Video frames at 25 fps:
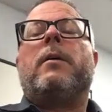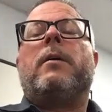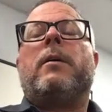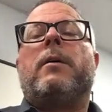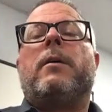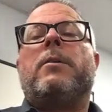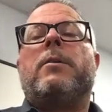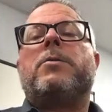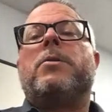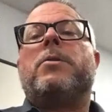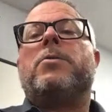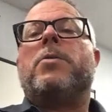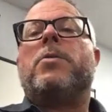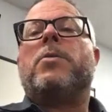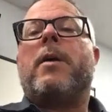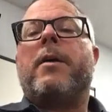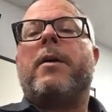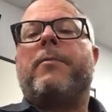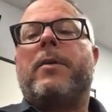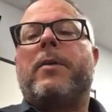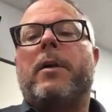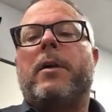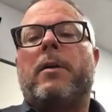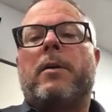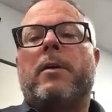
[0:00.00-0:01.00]
So the
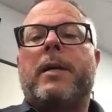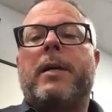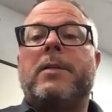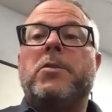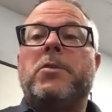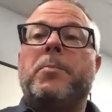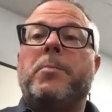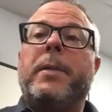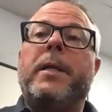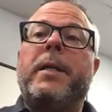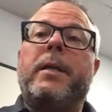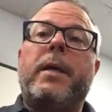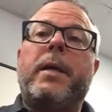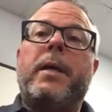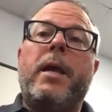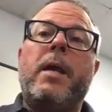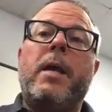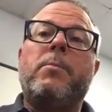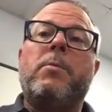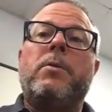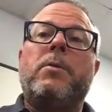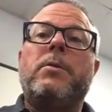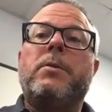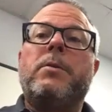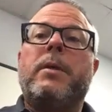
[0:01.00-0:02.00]
drive gear can spin a
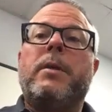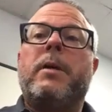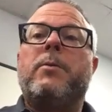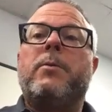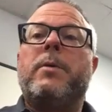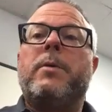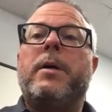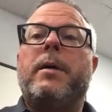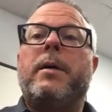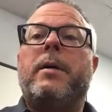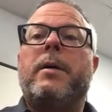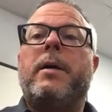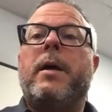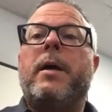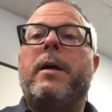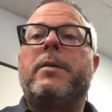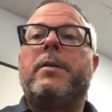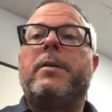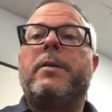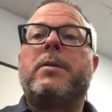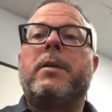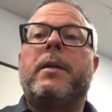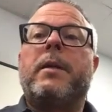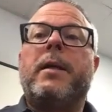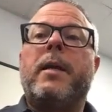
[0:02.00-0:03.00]
cable. That way
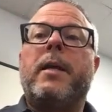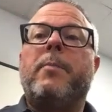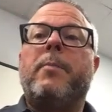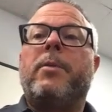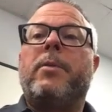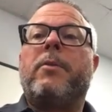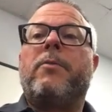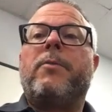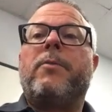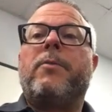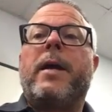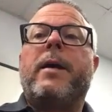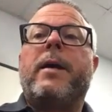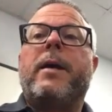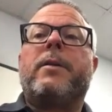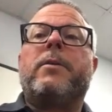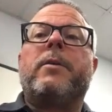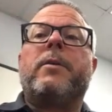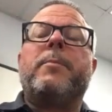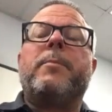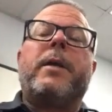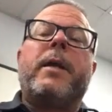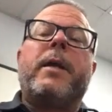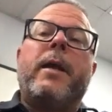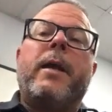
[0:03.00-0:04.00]
guys can keep their
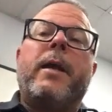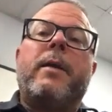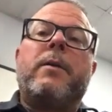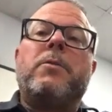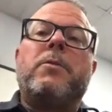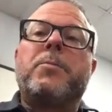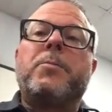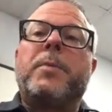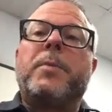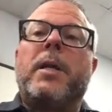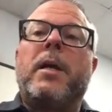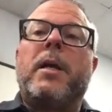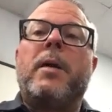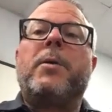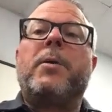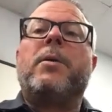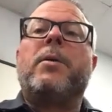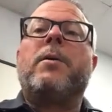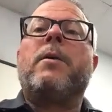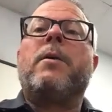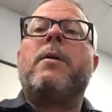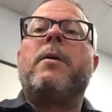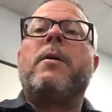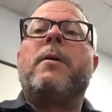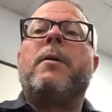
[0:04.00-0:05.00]
factory mechanical speedometer.